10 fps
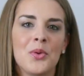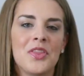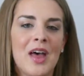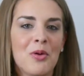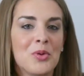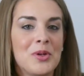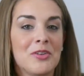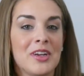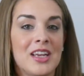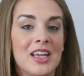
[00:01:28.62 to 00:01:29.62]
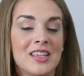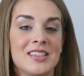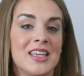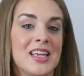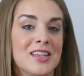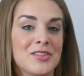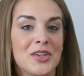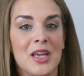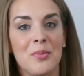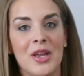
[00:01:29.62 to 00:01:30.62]
With that, we'll be creating a skin cancer
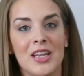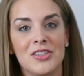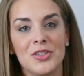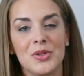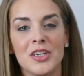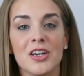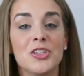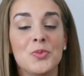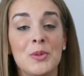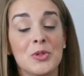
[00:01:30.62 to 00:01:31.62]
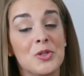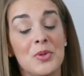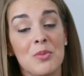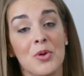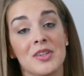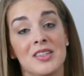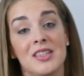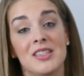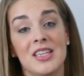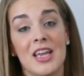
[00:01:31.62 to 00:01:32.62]
campaign to encourage people to be more
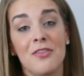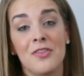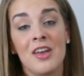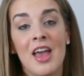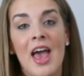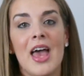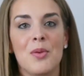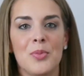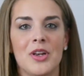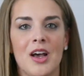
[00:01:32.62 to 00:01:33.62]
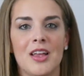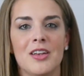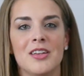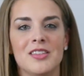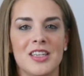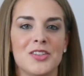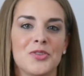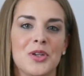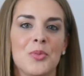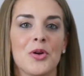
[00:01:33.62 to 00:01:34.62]
sun safe and put on
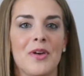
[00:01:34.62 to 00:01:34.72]
sunscreen more